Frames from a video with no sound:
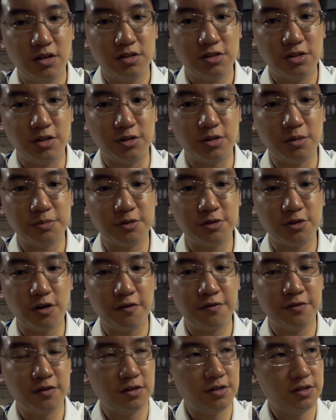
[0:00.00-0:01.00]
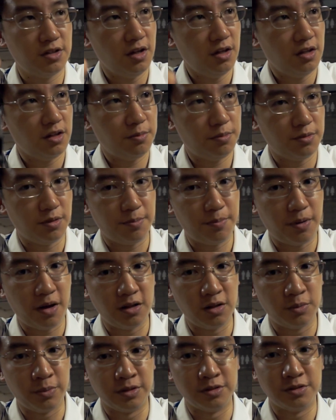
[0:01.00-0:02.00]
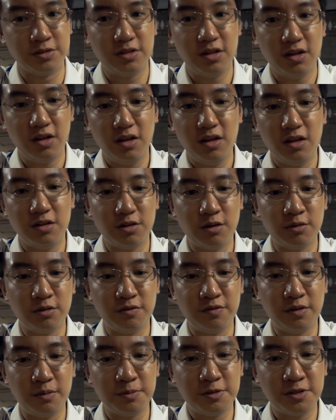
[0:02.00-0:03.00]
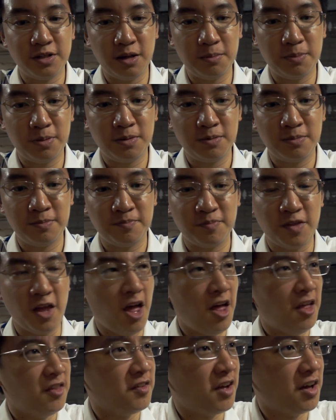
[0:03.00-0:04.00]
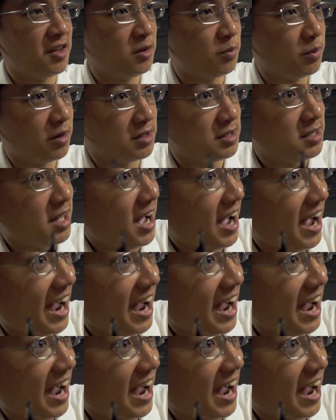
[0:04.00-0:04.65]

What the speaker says: So in terms of softness, the Pilot wins. In terms of nib shape, neither wins.